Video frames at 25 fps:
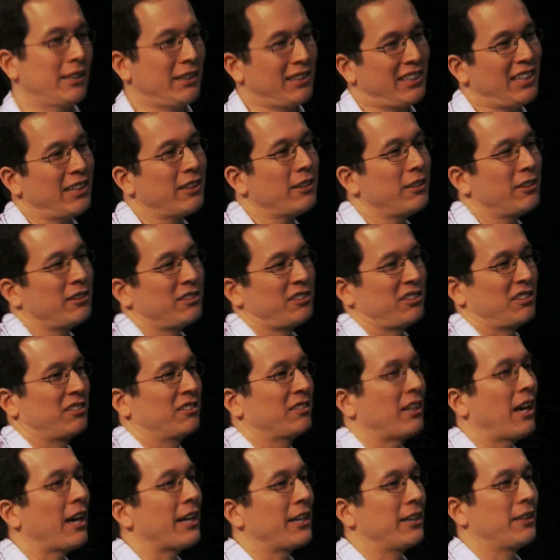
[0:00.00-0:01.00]
get us
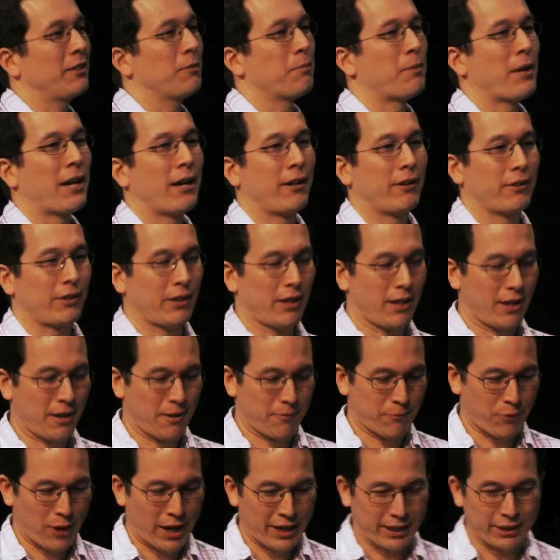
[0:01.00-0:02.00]
excited about
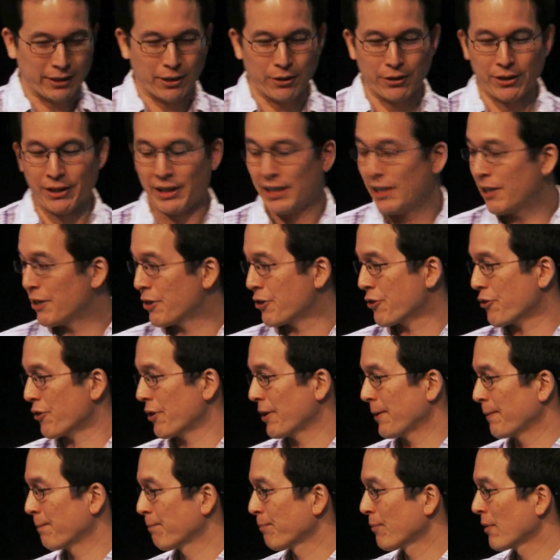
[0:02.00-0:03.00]
writing code in the
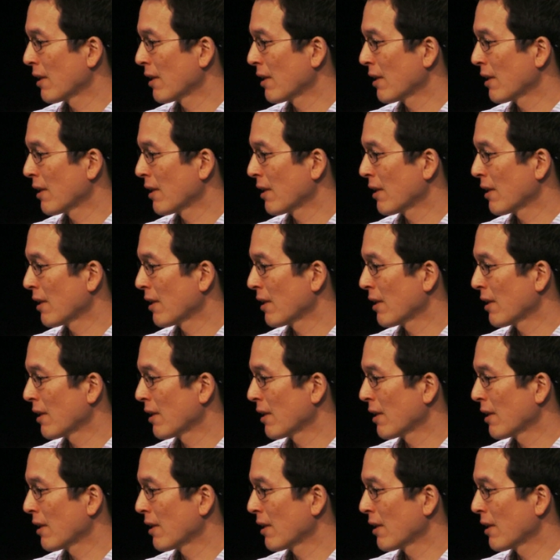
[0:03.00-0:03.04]
industry?